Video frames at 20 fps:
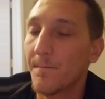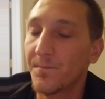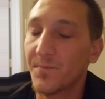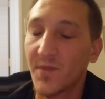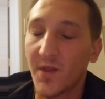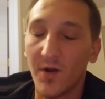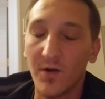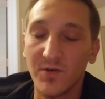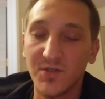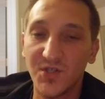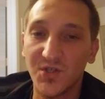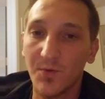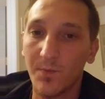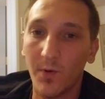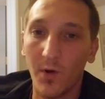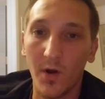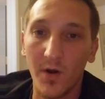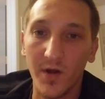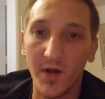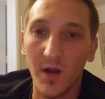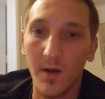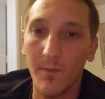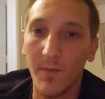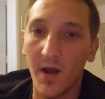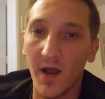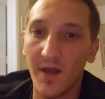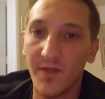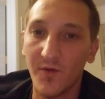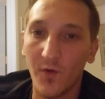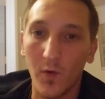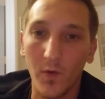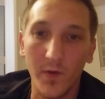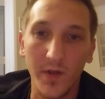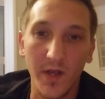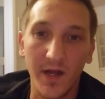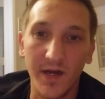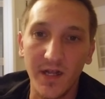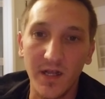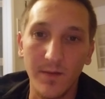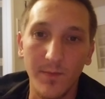They're super hard to come by. They're only
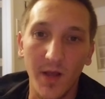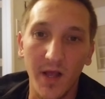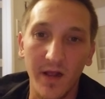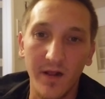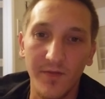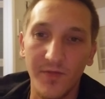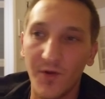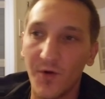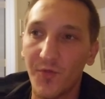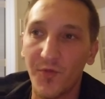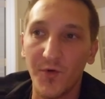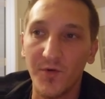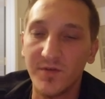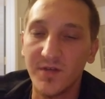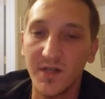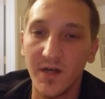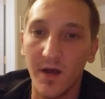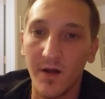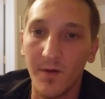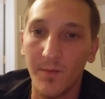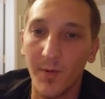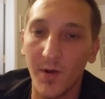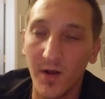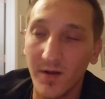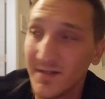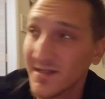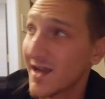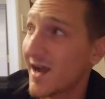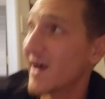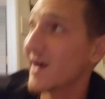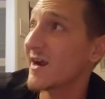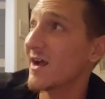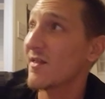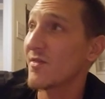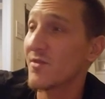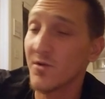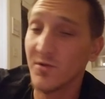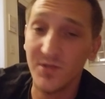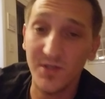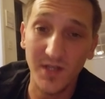on eBay. They're $1,300. I got
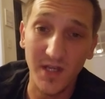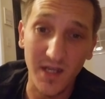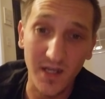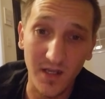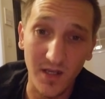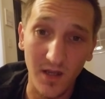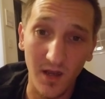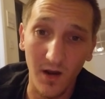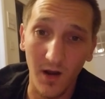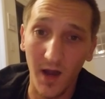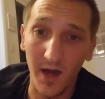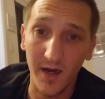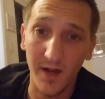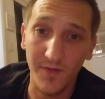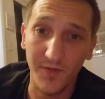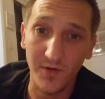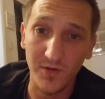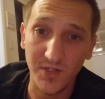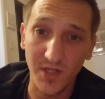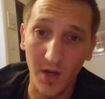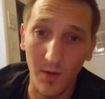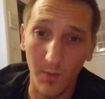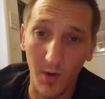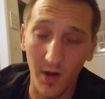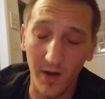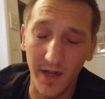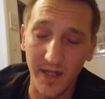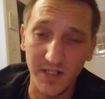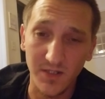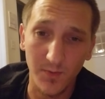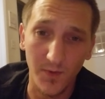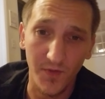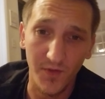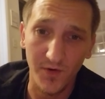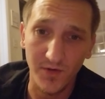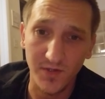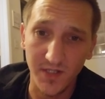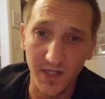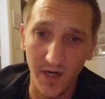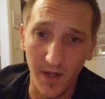those Edelbrock heads for
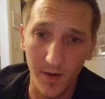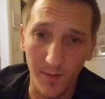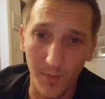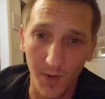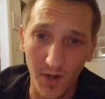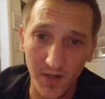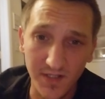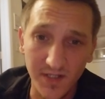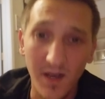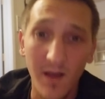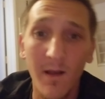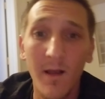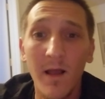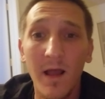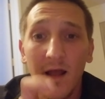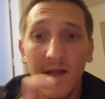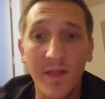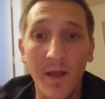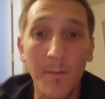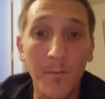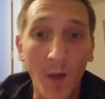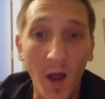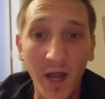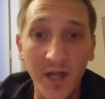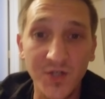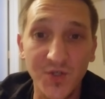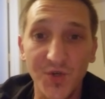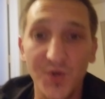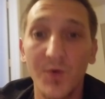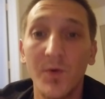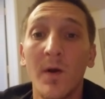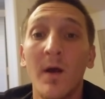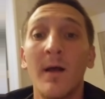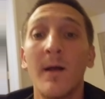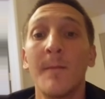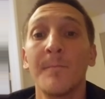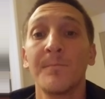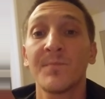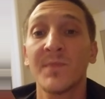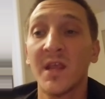$1,300. And then, mind you,
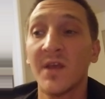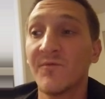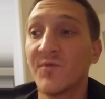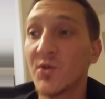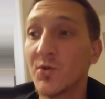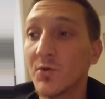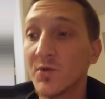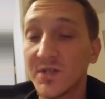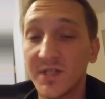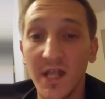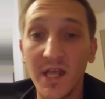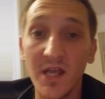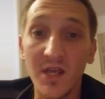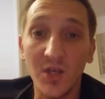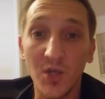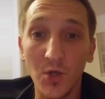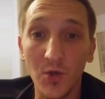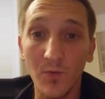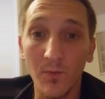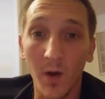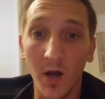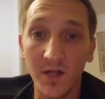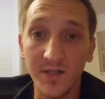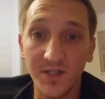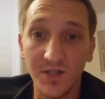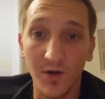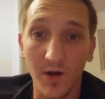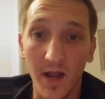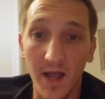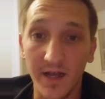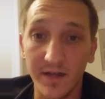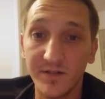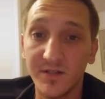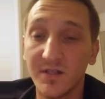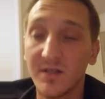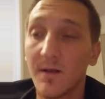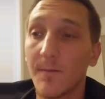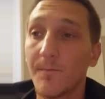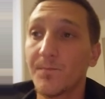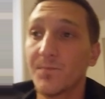if you use the EQ monster
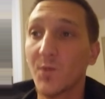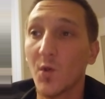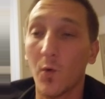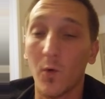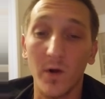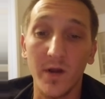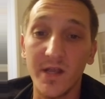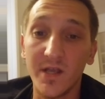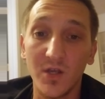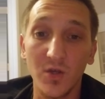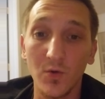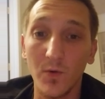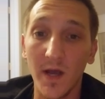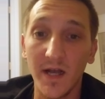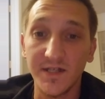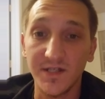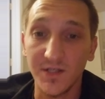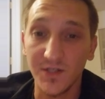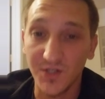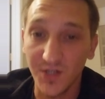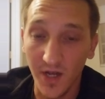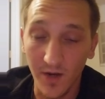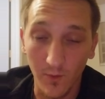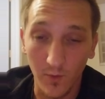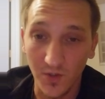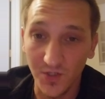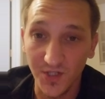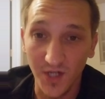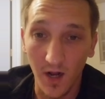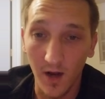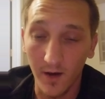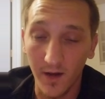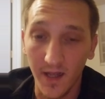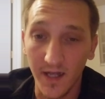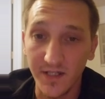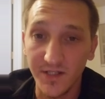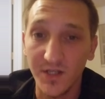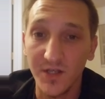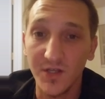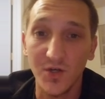heads, or EQ heads in general, or stock
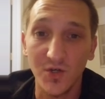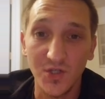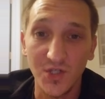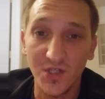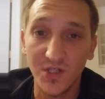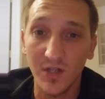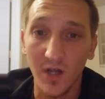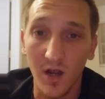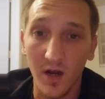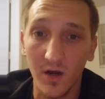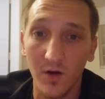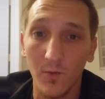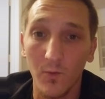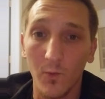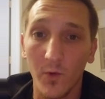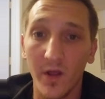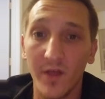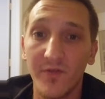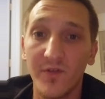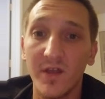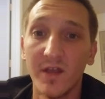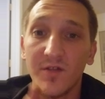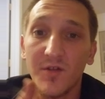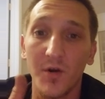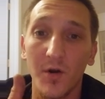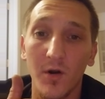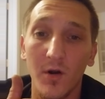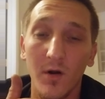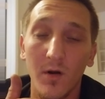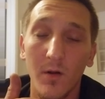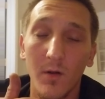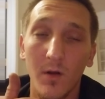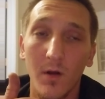heads, you're stuck with either